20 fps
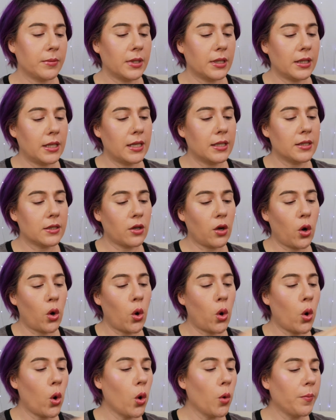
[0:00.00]
Let's
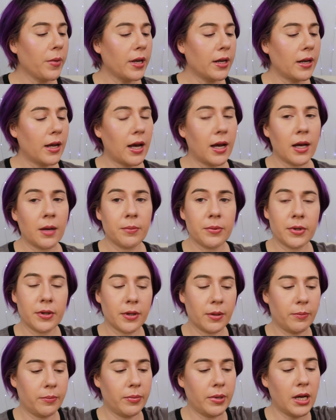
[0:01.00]
open up
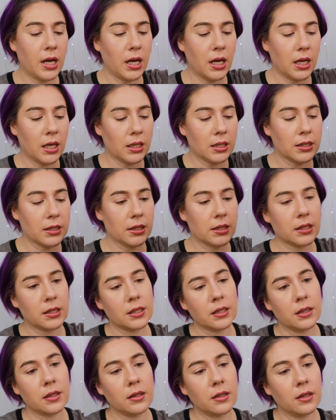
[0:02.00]
the box.